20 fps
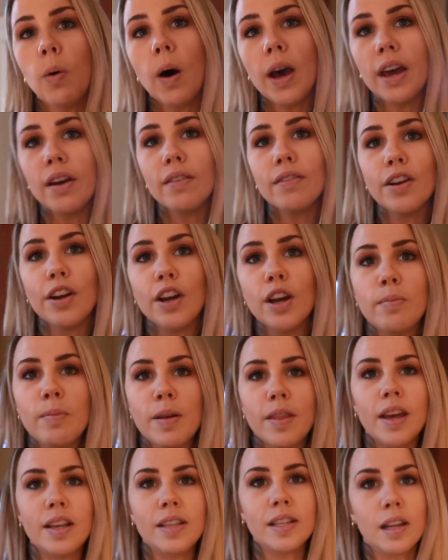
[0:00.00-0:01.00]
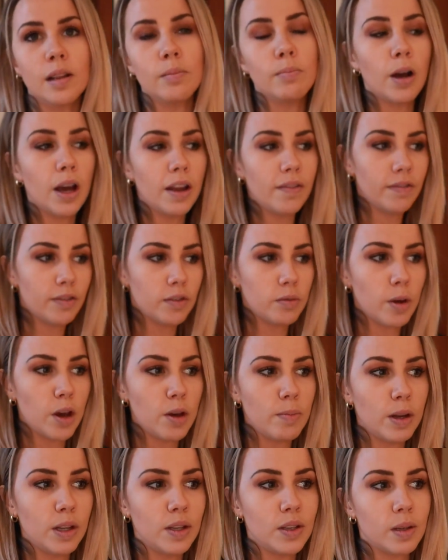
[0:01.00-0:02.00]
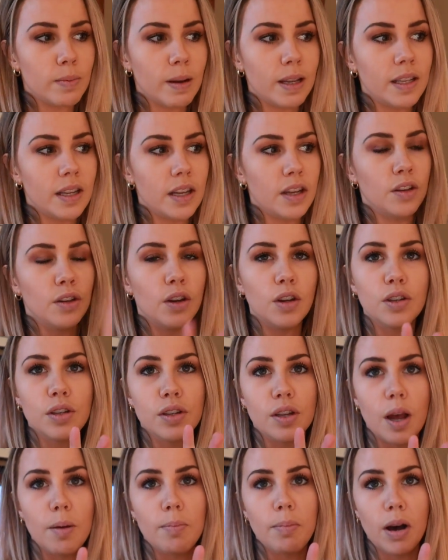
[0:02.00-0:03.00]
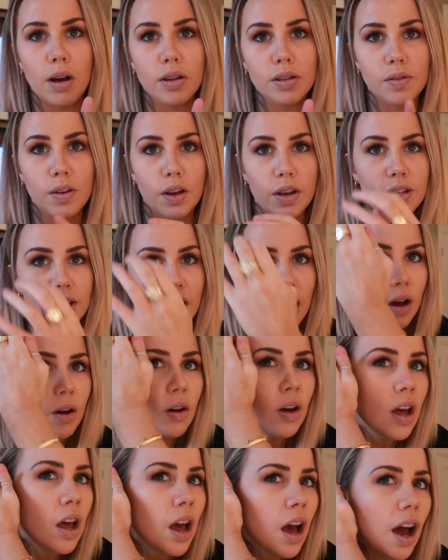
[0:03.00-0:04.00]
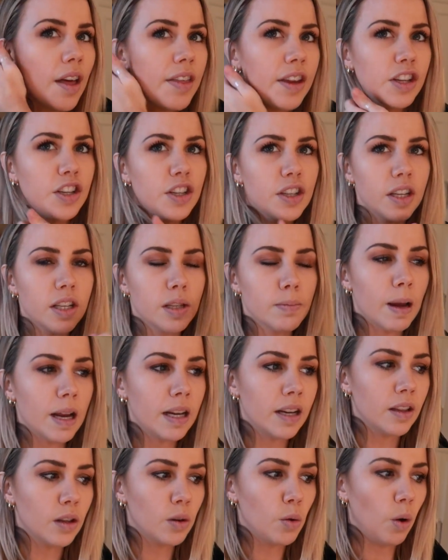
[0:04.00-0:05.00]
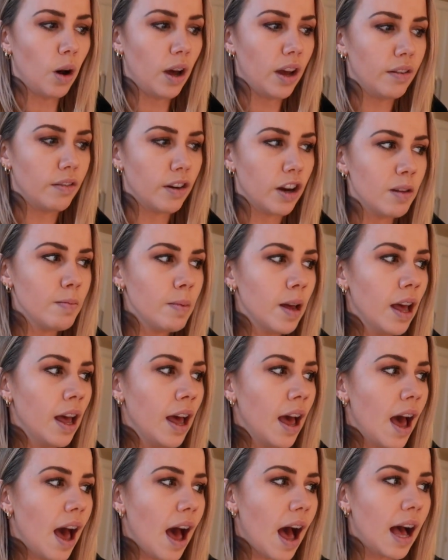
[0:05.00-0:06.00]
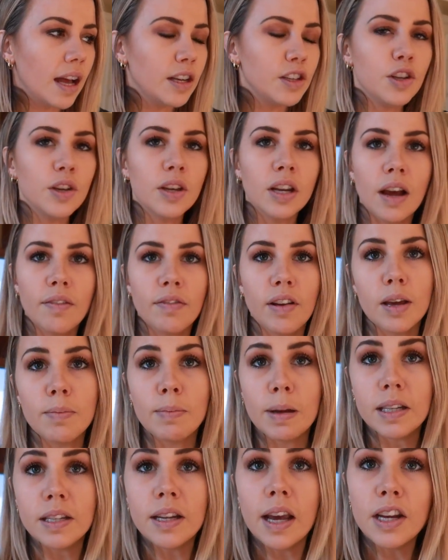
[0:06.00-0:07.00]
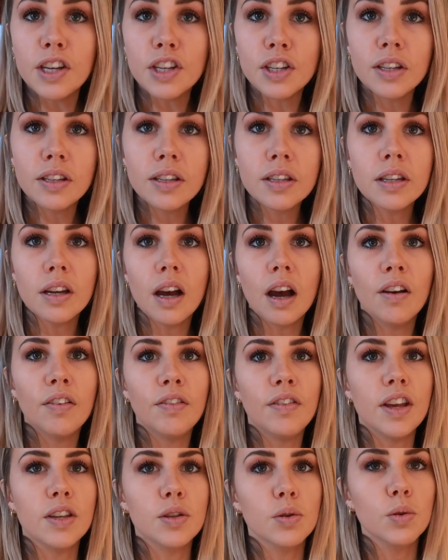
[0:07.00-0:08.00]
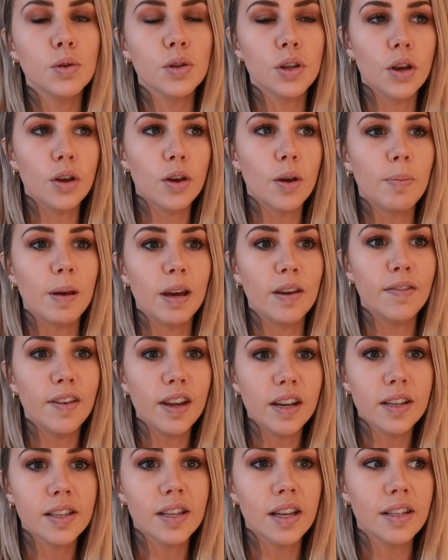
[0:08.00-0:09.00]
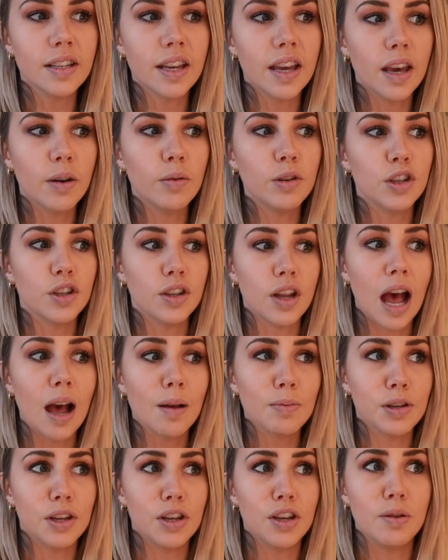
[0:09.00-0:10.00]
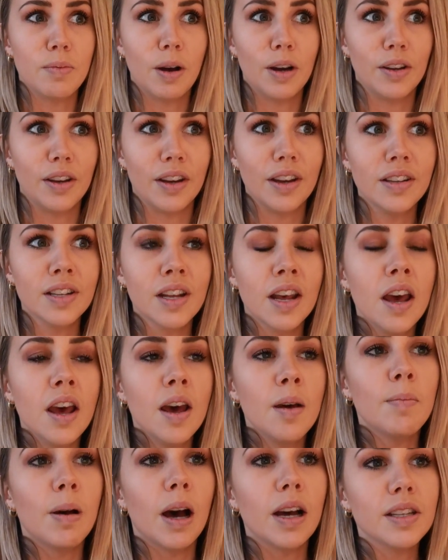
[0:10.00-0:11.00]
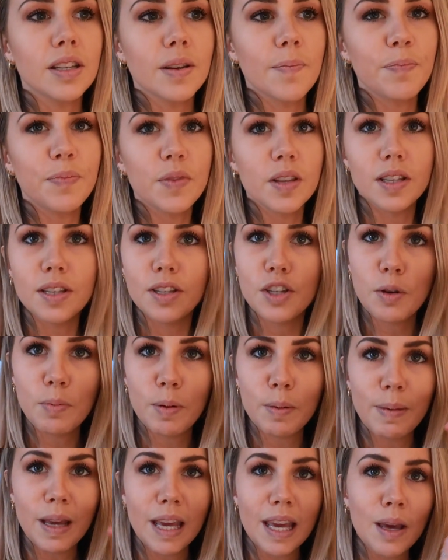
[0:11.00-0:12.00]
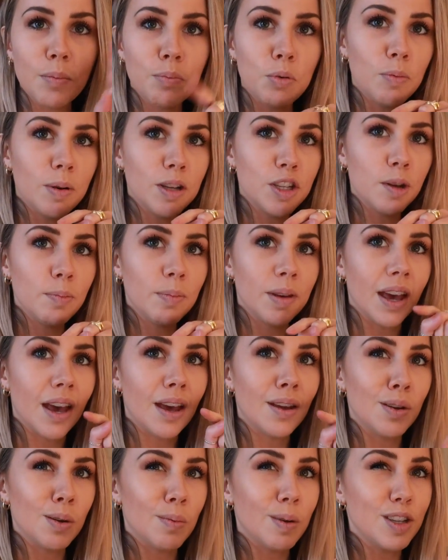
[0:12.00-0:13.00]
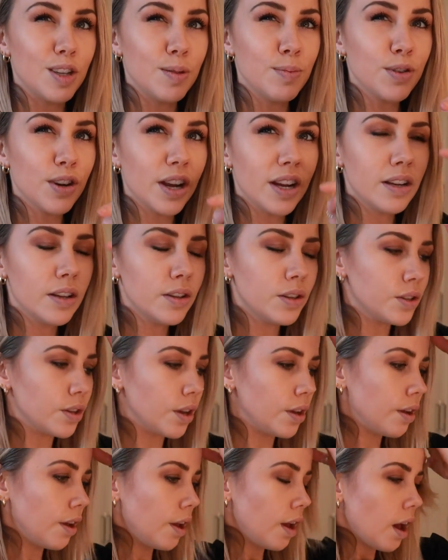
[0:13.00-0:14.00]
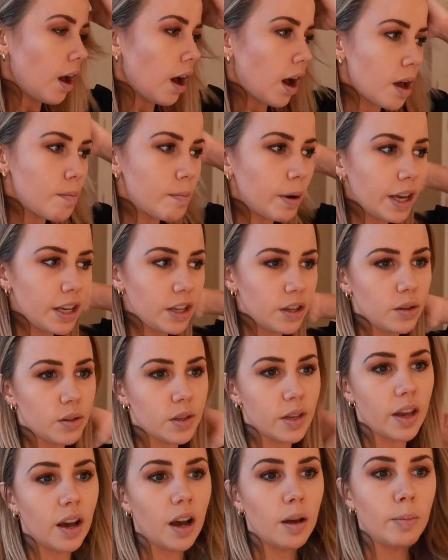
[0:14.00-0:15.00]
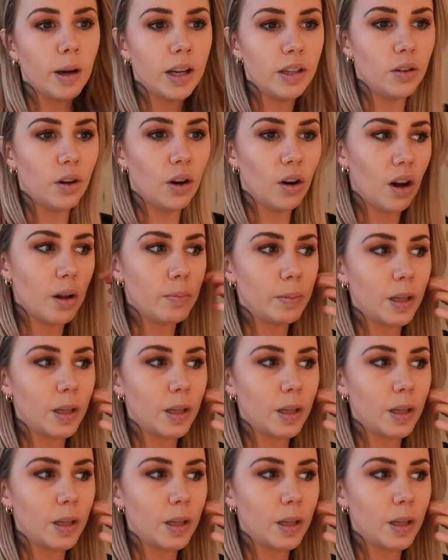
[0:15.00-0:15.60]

quiet room, there's little mindful moments, so basically you can go to certain parts of the hotel. I think she said it's mainly the quiet room and you can have like meditation and stuff. There's also a big fitness center here, which is absolutely humongous, but stupid me, bought my gym kit and not my gym trainer, so I might use it, I might not,